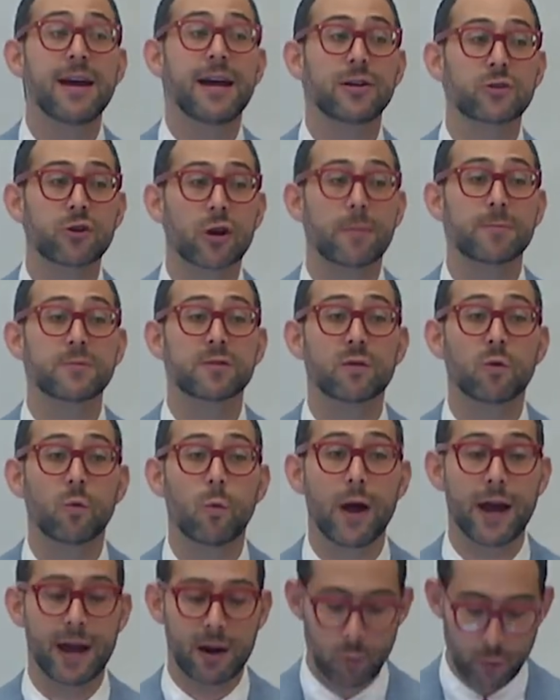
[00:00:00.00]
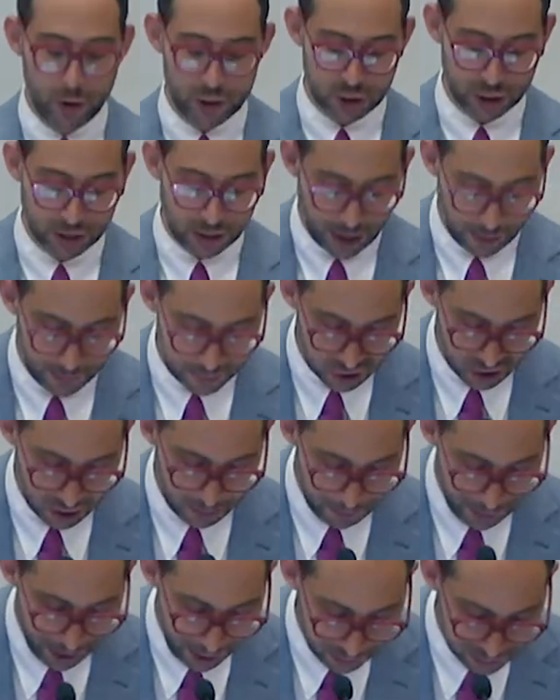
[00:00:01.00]
in terms of the way in which it comes
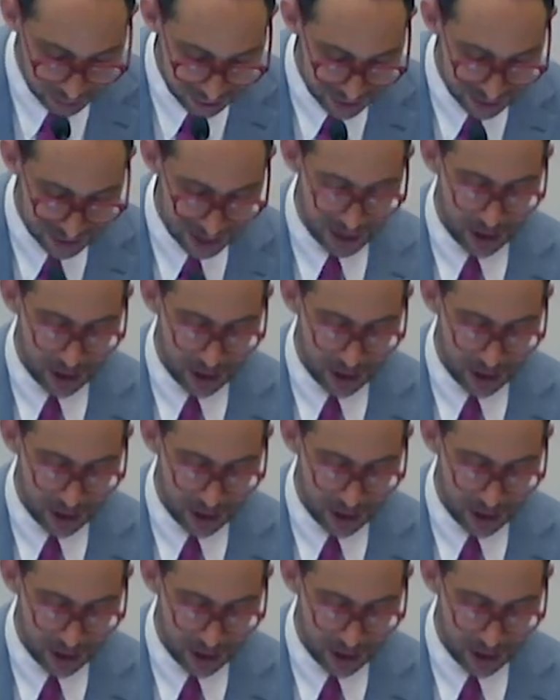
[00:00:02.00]
about.